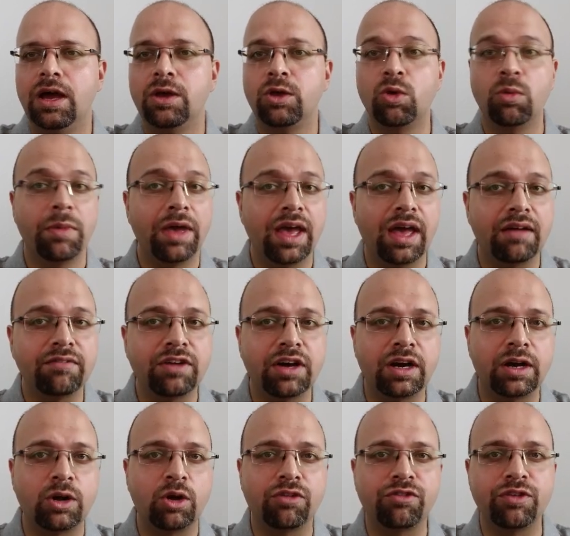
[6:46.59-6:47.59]
You may have
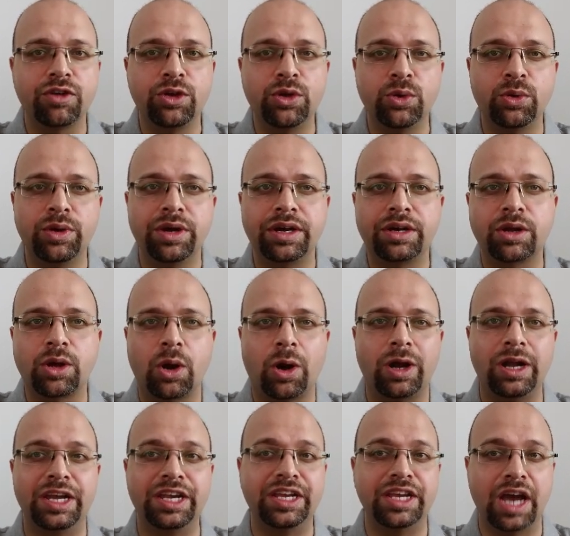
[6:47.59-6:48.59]
heard of a unit
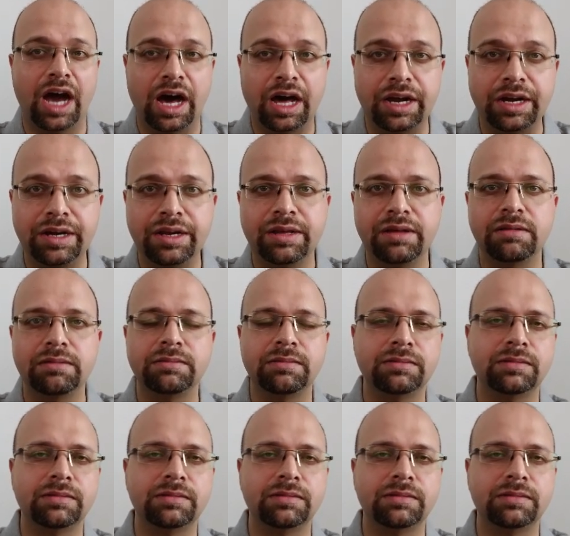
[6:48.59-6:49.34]
called yard.